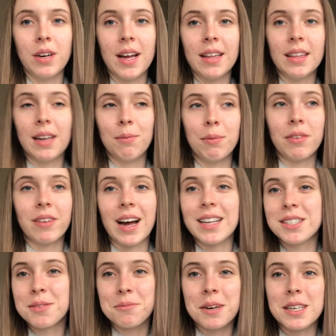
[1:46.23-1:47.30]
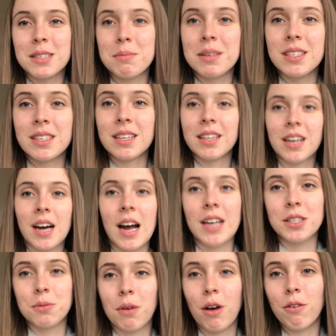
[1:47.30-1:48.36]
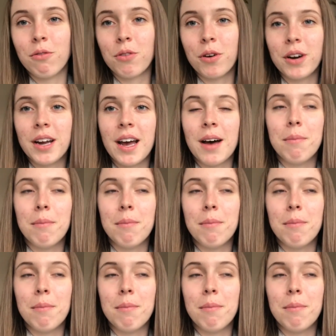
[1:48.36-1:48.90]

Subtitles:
And then we've got some recipes in there as well for you.